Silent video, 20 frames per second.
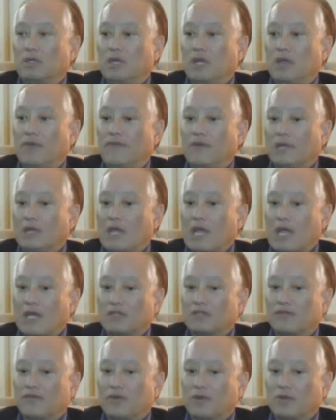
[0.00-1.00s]
David
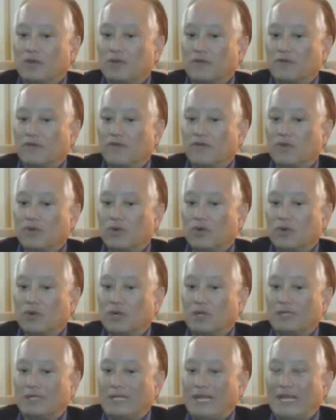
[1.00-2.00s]
Gasperin,
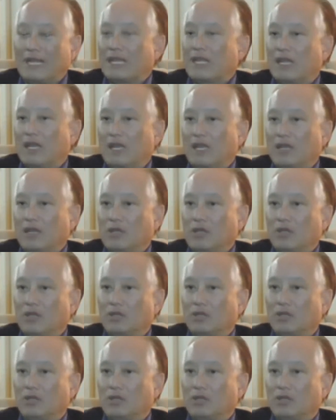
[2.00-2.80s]
for a decade,